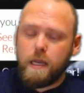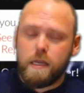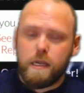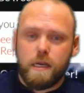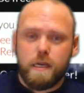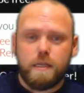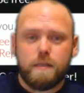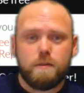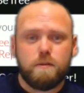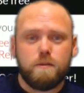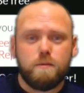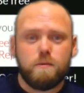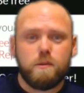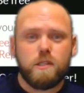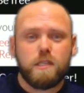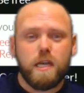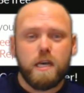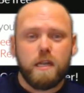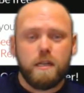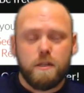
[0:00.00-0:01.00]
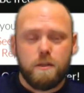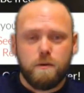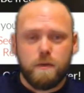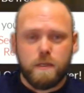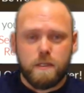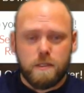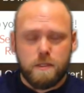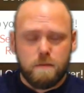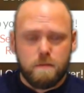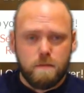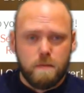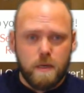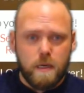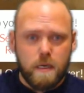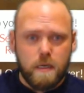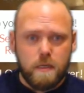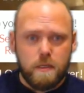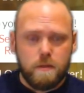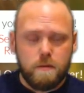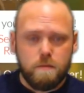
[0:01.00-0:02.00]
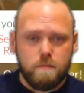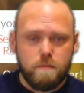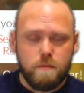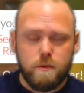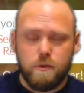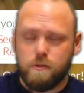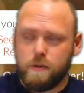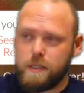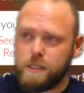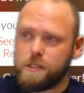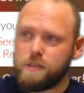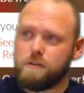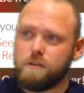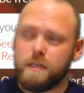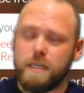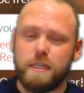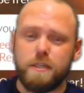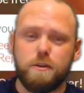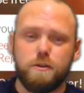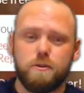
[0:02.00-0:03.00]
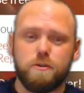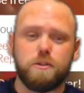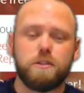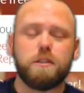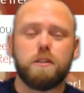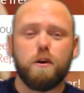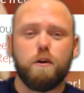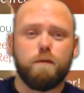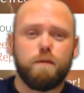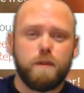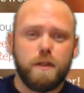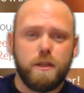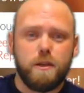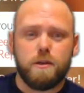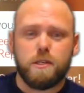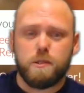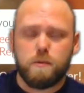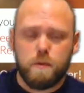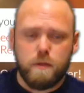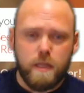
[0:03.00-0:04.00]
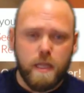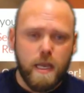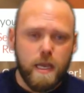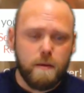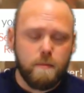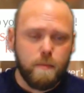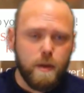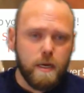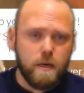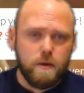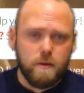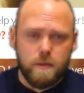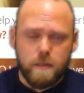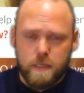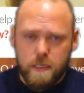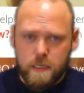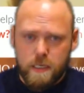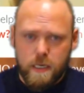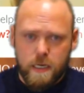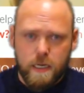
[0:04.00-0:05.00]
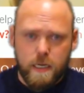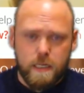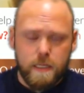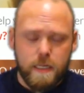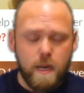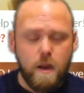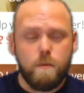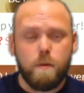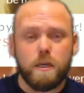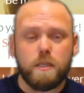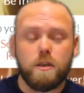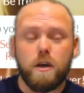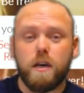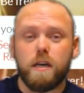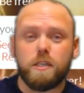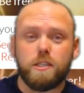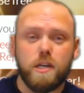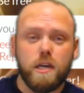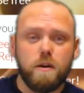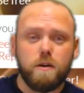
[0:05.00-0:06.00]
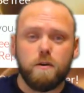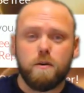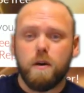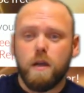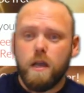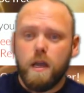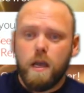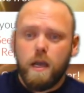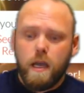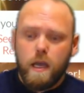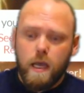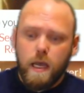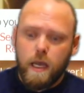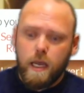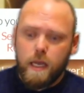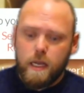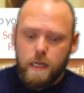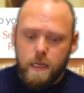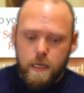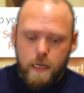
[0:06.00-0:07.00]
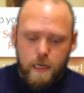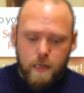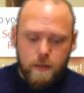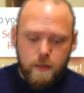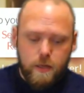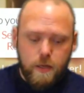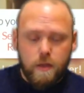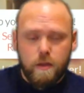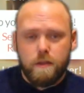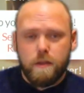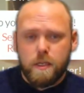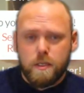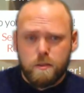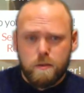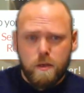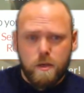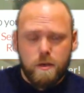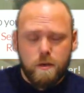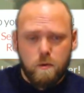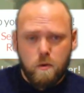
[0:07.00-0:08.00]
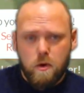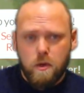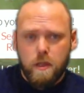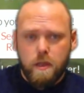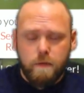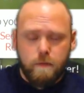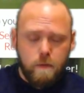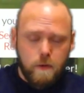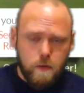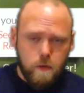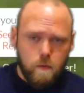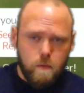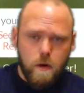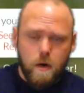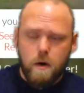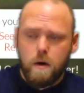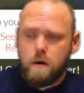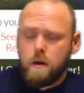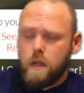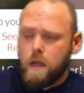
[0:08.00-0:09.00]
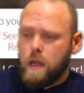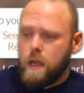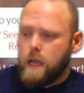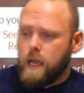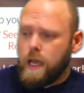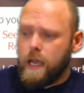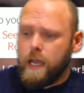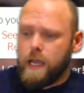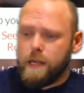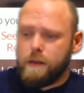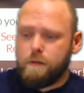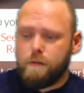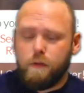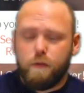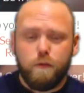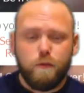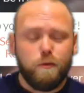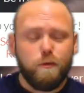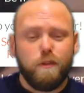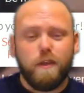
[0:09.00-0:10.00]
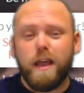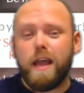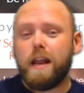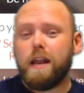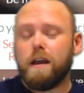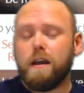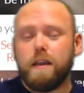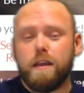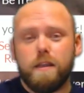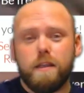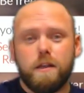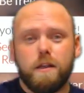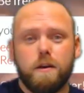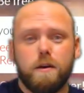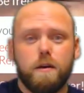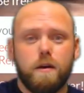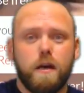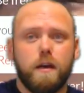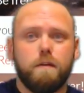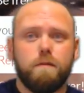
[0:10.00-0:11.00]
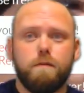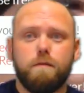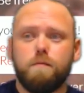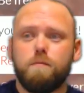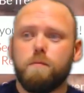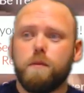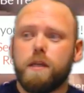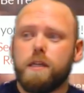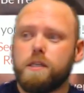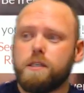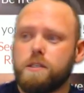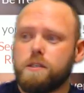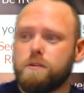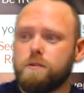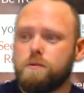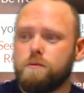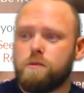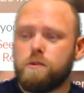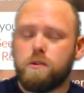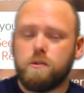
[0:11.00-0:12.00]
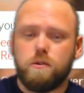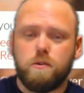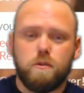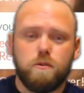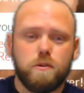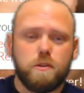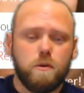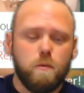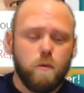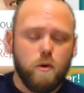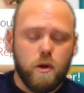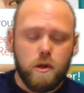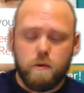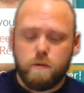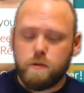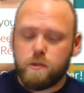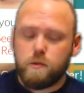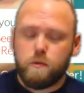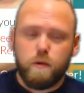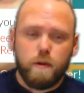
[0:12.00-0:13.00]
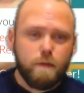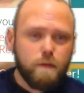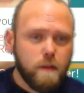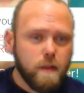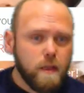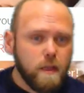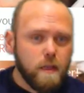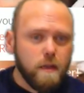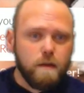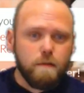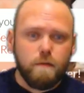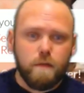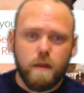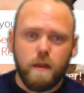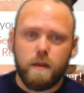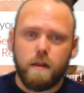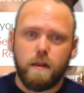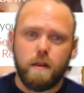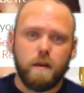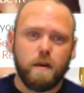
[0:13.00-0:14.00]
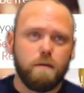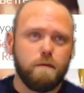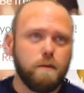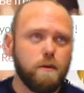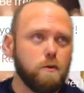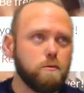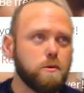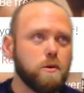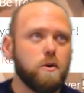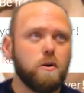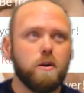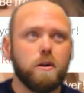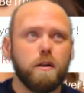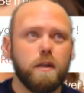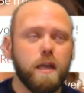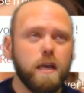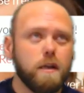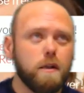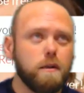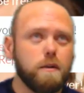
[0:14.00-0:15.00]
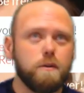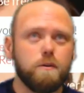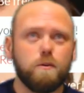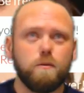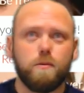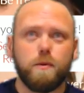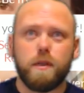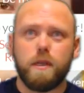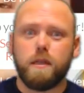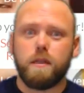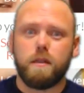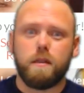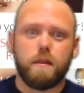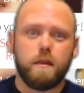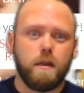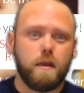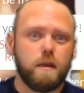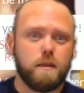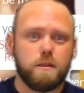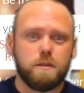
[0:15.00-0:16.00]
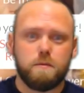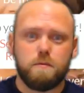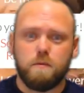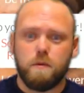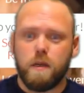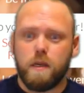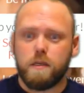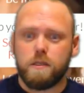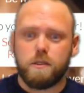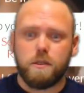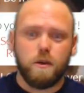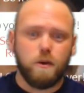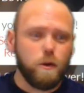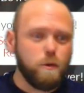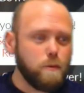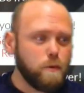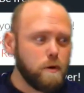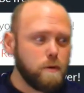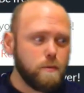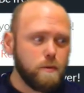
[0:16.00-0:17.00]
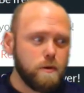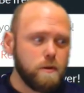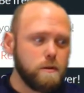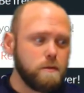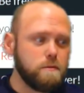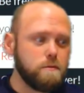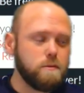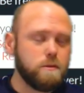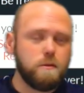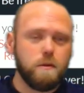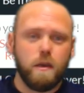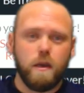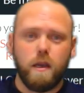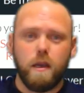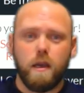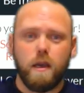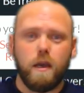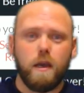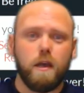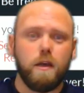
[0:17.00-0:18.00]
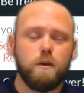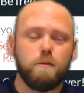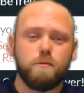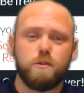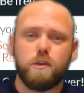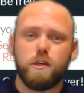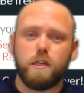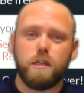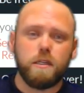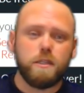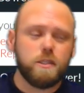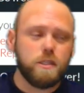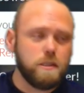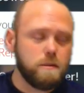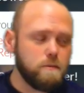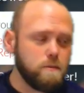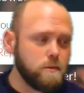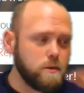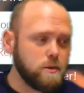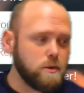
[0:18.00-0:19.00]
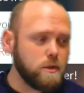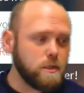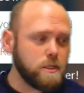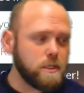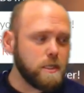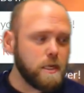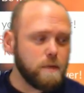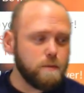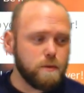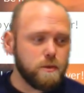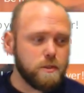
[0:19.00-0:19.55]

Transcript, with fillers: I started doing some uh, green screen news style videos with that back on the uh, Darren McTyre channel, and uh, you know, things were going well there for a little while. And through that, I, you know, I've managed to, to do some work with Swifty. I've done, I've helped Hot It out a little bit, uh, uh, Soda Pop, and uh, I helped Jinglish sort of set up his